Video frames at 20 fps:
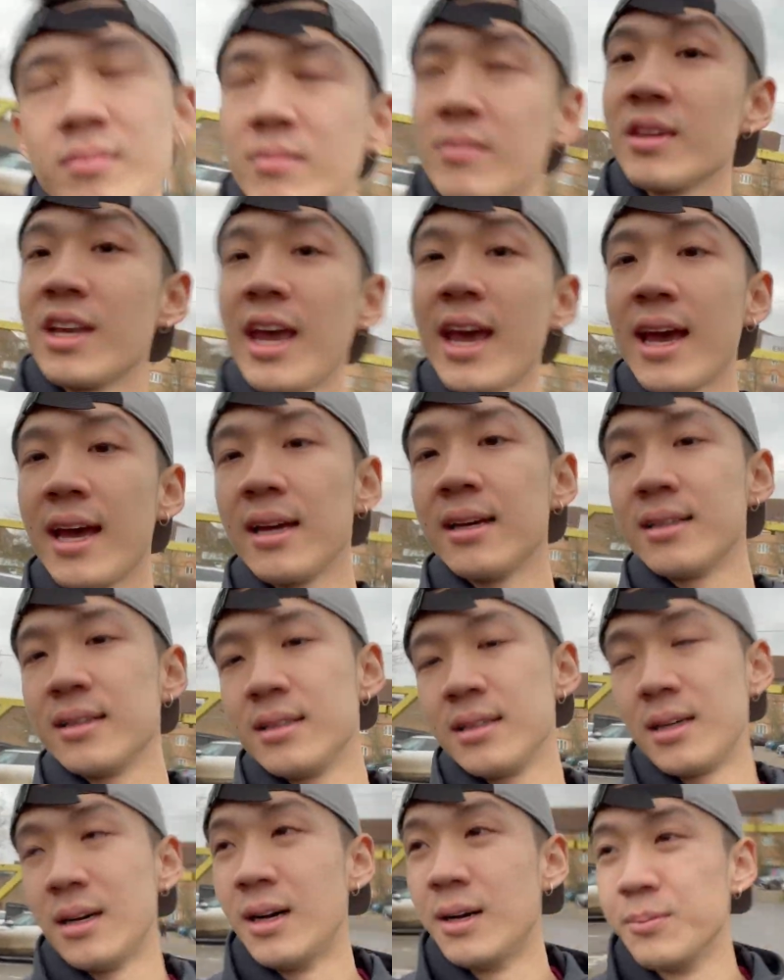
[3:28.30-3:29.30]
Yeah,
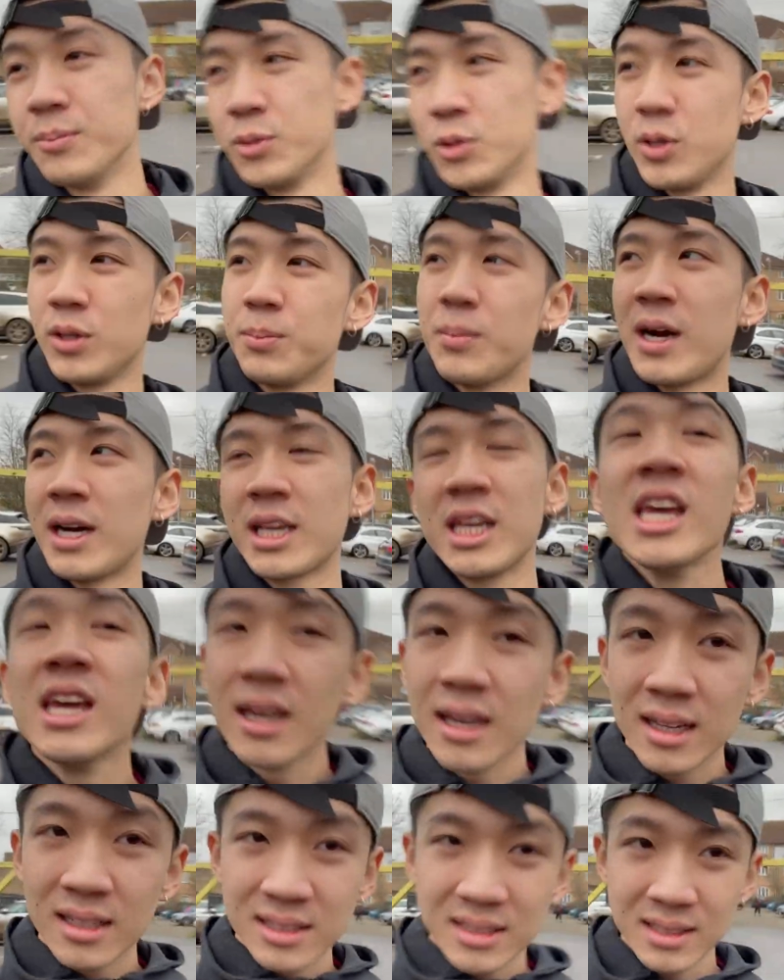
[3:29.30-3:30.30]
I'm doing my
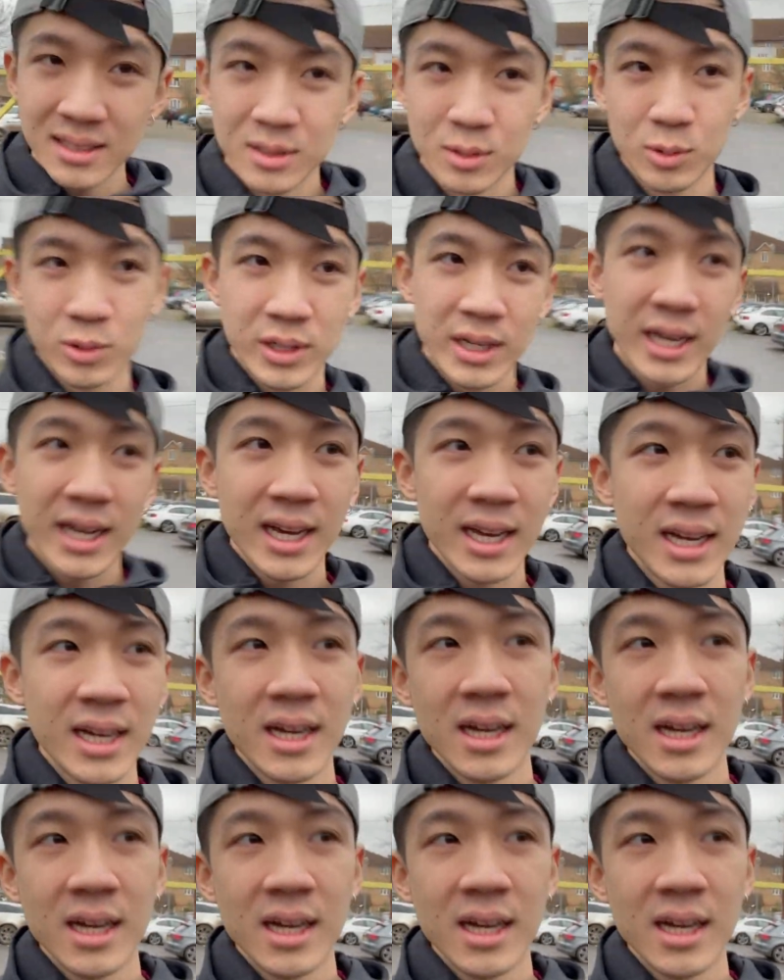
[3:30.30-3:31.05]
kicks and all that.